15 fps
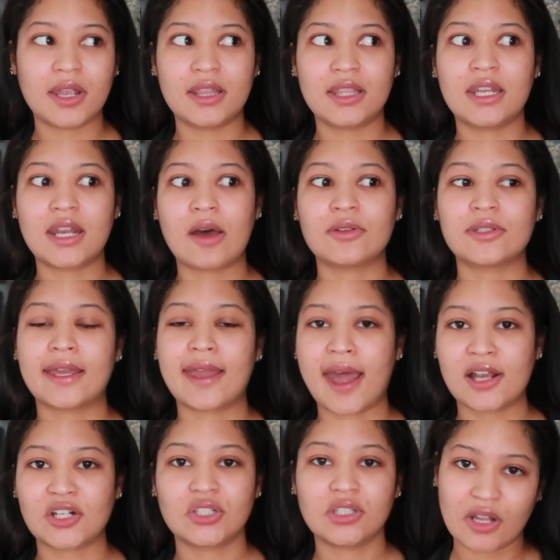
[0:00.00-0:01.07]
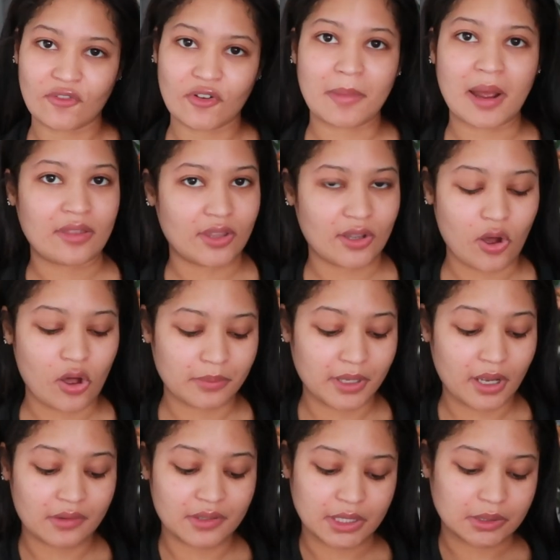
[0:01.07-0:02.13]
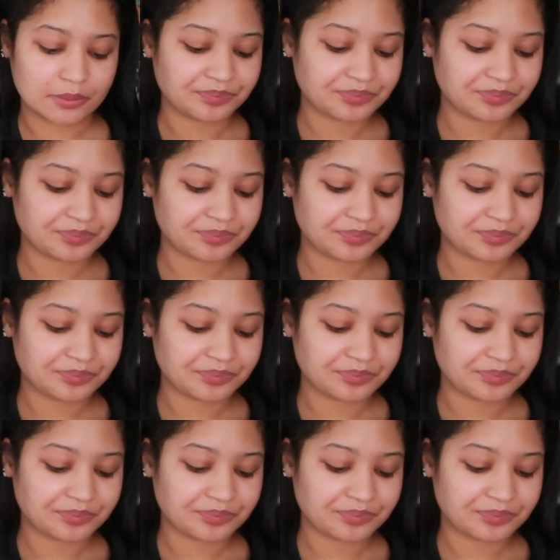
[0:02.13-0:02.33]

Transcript: And then I was like, actually, never mind, they called me off. So